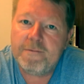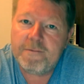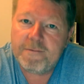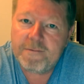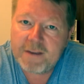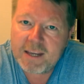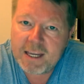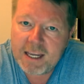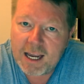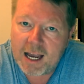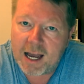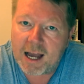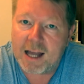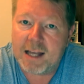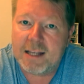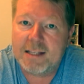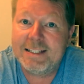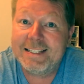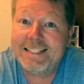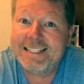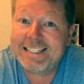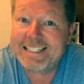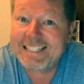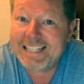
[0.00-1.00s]
via
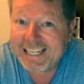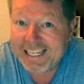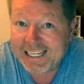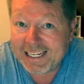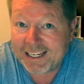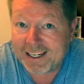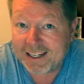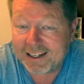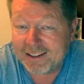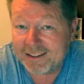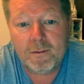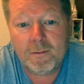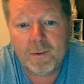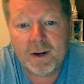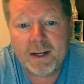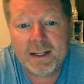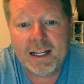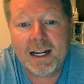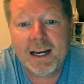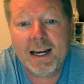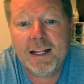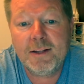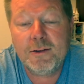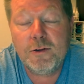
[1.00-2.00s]
C, when
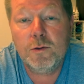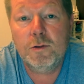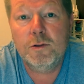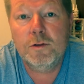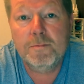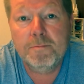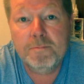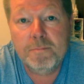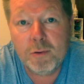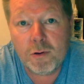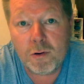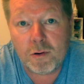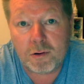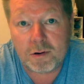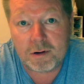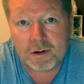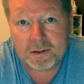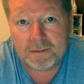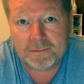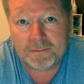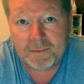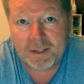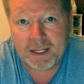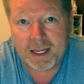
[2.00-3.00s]
they let you to book
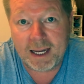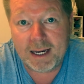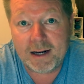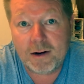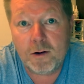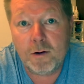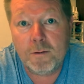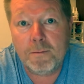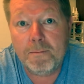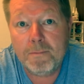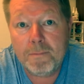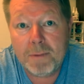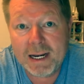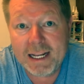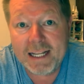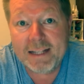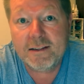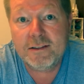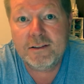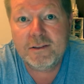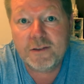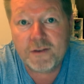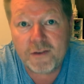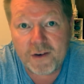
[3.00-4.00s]
a complete
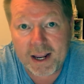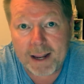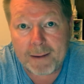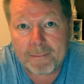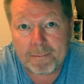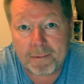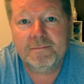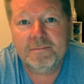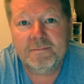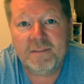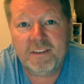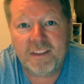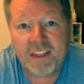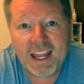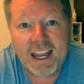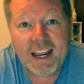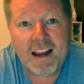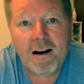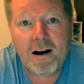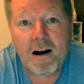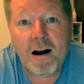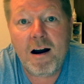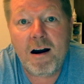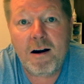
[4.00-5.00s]
trip, they
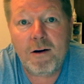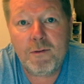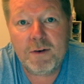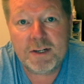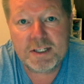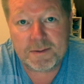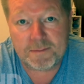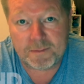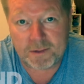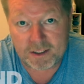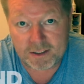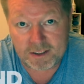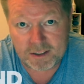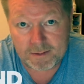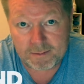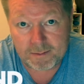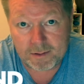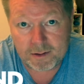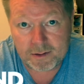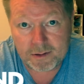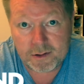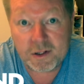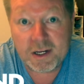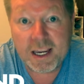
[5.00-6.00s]
are
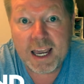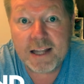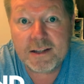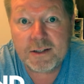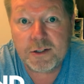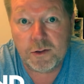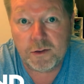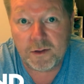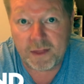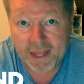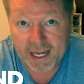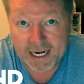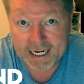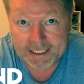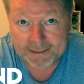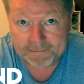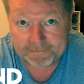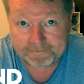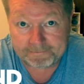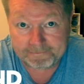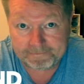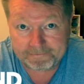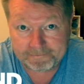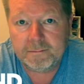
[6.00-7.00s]
responsible to get you there.
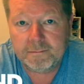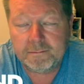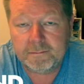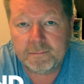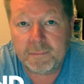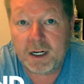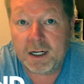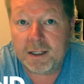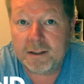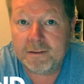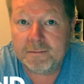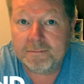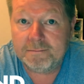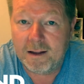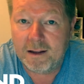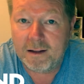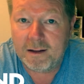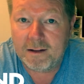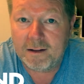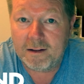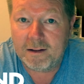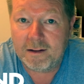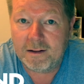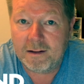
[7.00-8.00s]
But
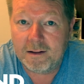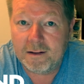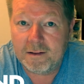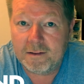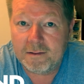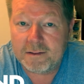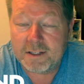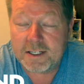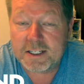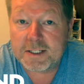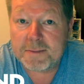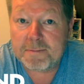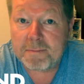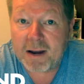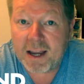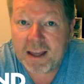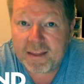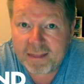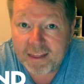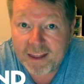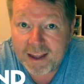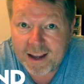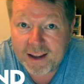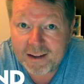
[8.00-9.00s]

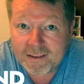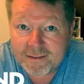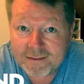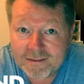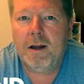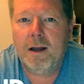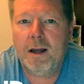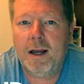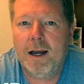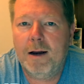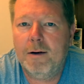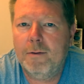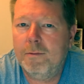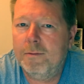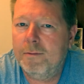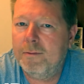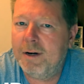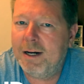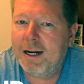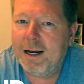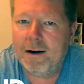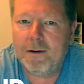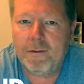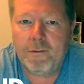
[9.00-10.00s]
despite that, I
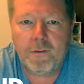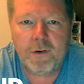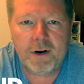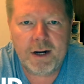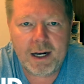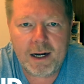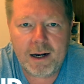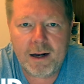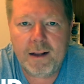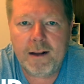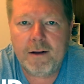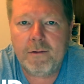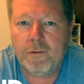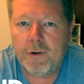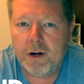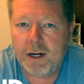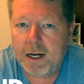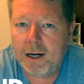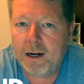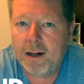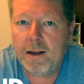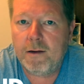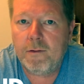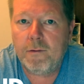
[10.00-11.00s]
will really,
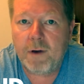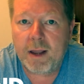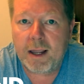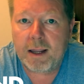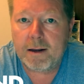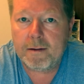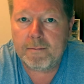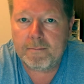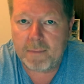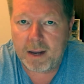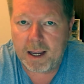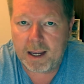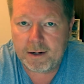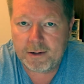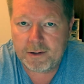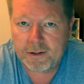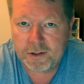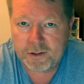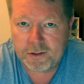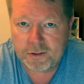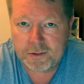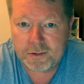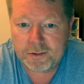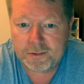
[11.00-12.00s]
really recommend
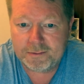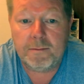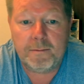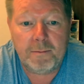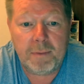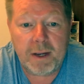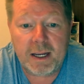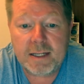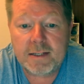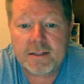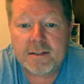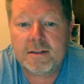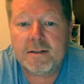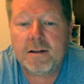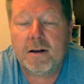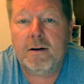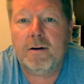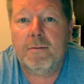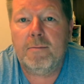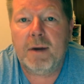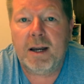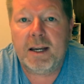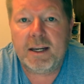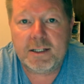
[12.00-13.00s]
you, based
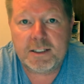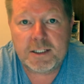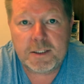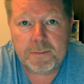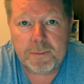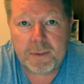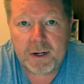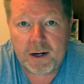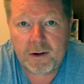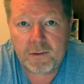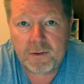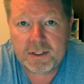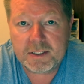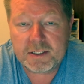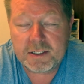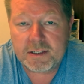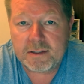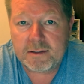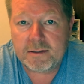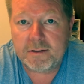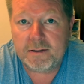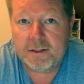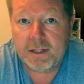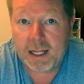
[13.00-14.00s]
on my experience
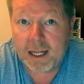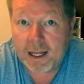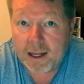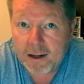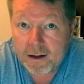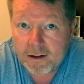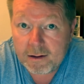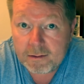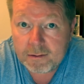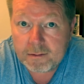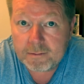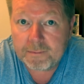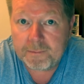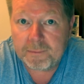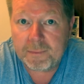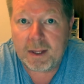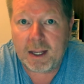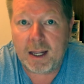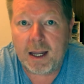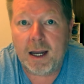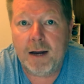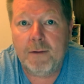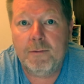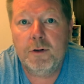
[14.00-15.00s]
now,
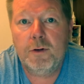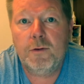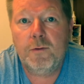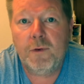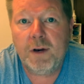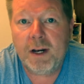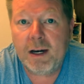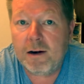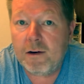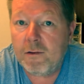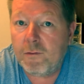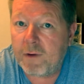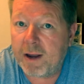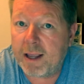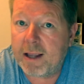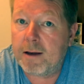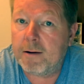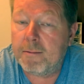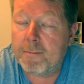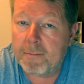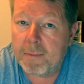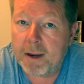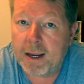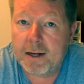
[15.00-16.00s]
I would really
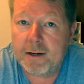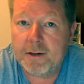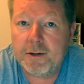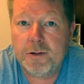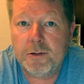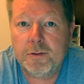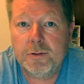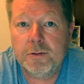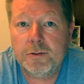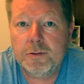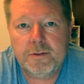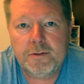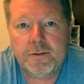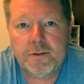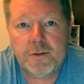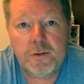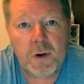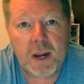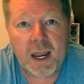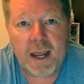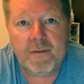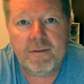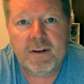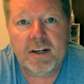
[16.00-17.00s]
recommend you to
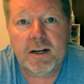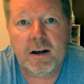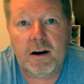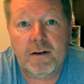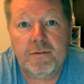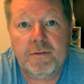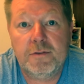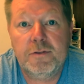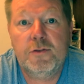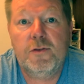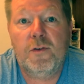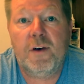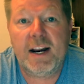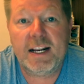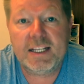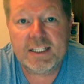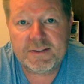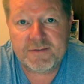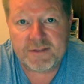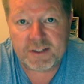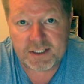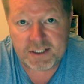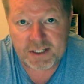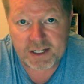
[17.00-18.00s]
have enough
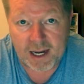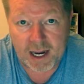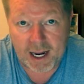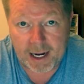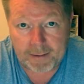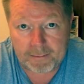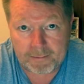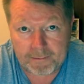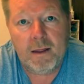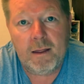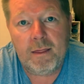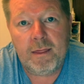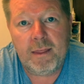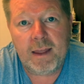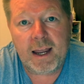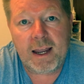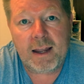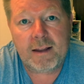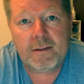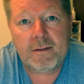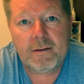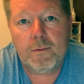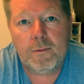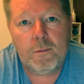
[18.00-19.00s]
transfer time.
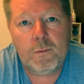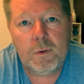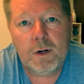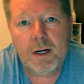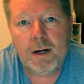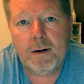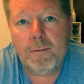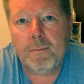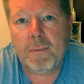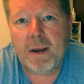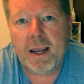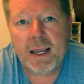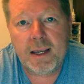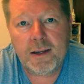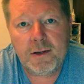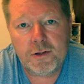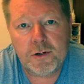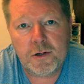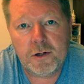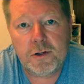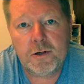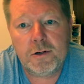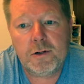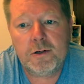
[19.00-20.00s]
That will make
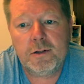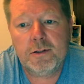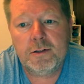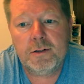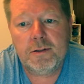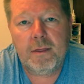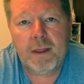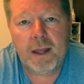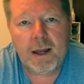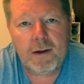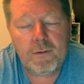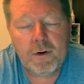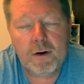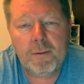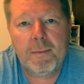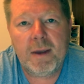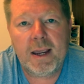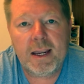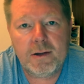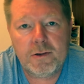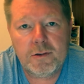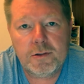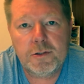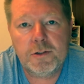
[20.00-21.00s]
your
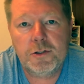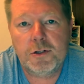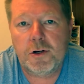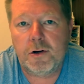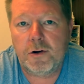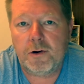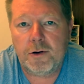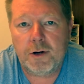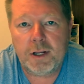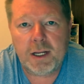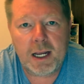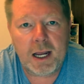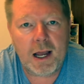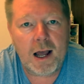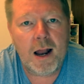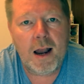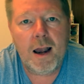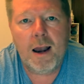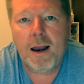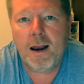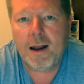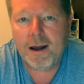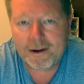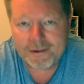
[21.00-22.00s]
journey a
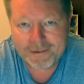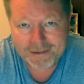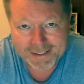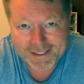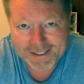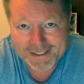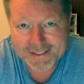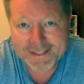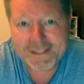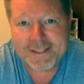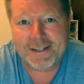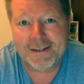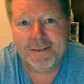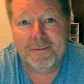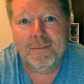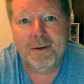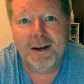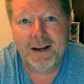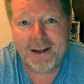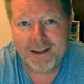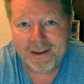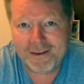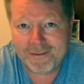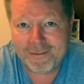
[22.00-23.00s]
lot easier,
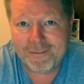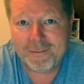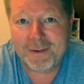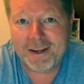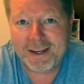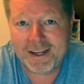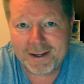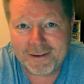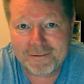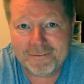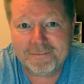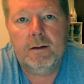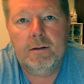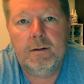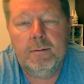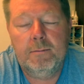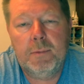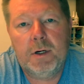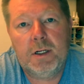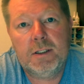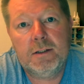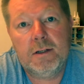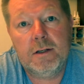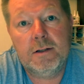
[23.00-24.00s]
believe me.
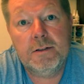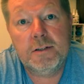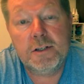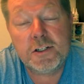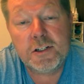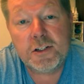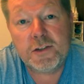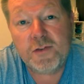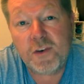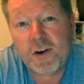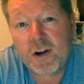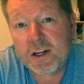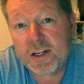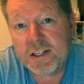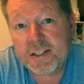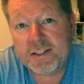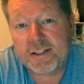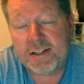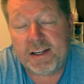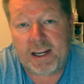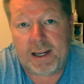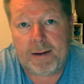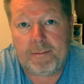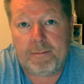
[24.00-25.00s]
But the
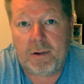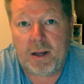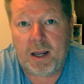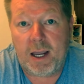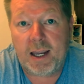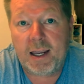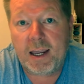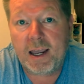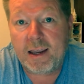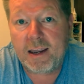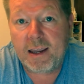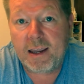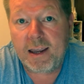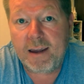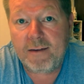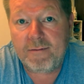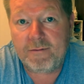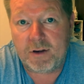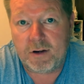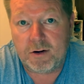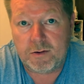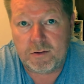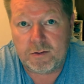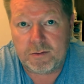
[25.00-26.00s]
strongest tip I can give
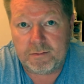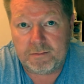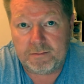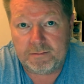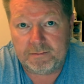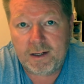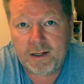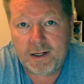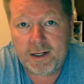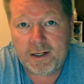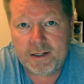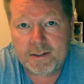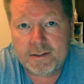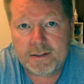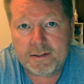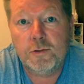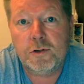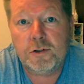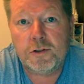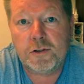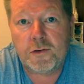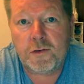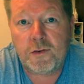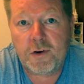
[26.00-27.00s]
you is
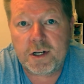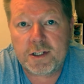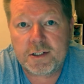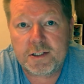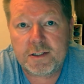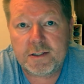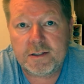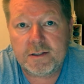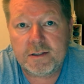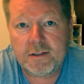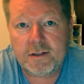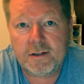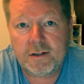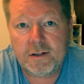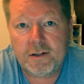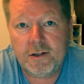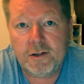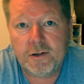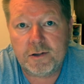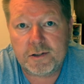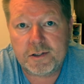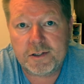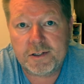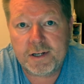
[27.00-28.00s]
to trust
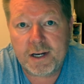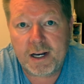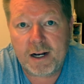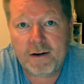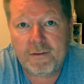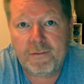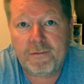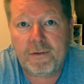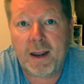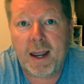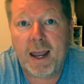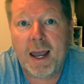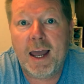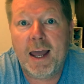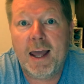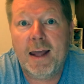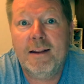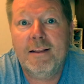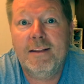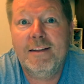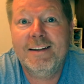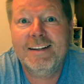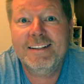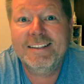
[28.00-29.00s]
yourself
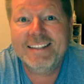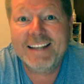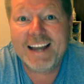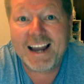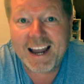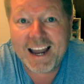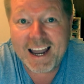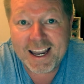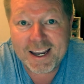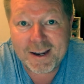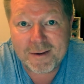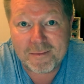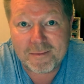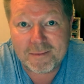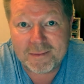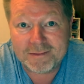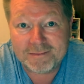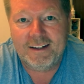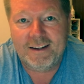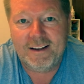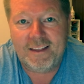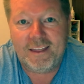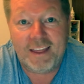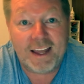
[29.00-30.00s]
and the time.
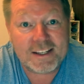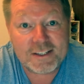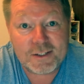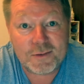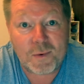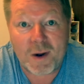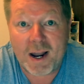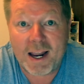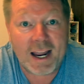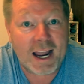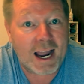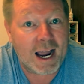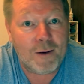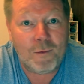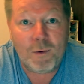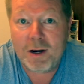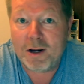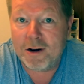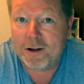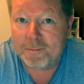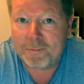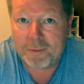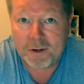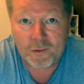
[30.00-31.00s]
That's why I will
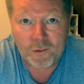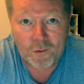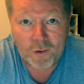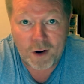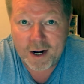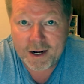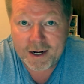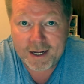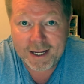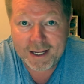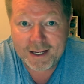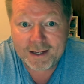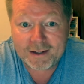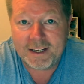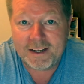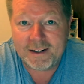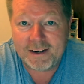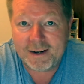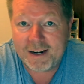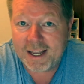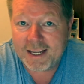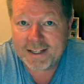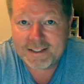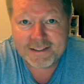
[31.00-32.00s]
not be running
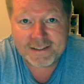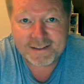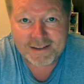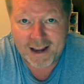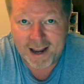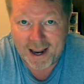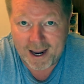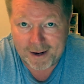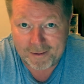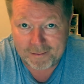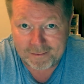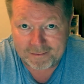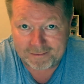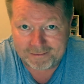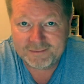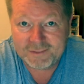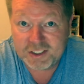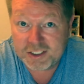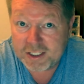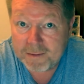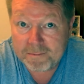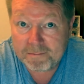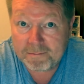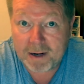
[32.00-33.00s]
next time.
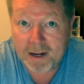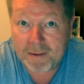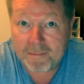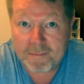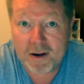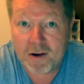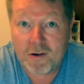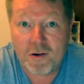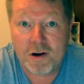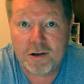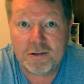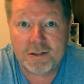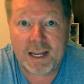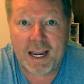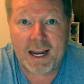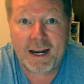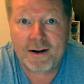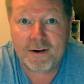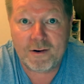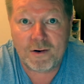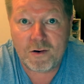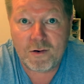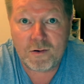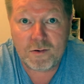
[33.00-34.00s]
Simply because I
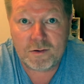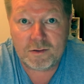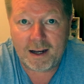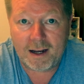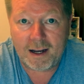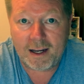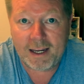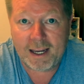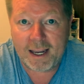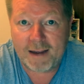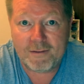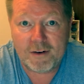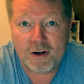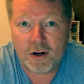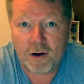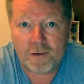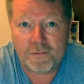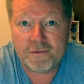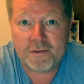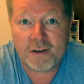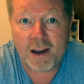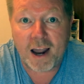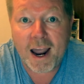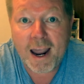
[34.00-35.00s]
know I have
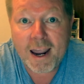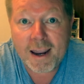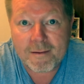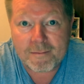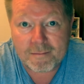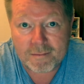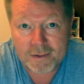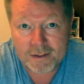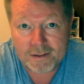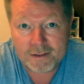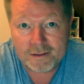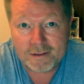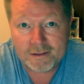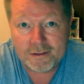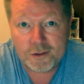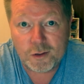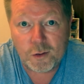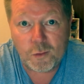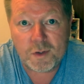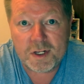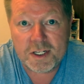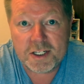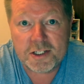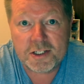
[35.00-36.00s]
enough time to
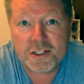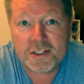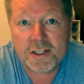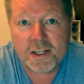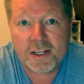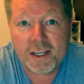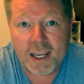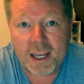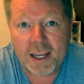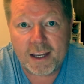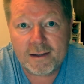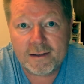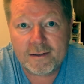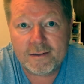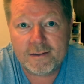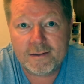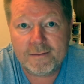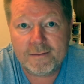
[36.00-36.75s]
reach the gate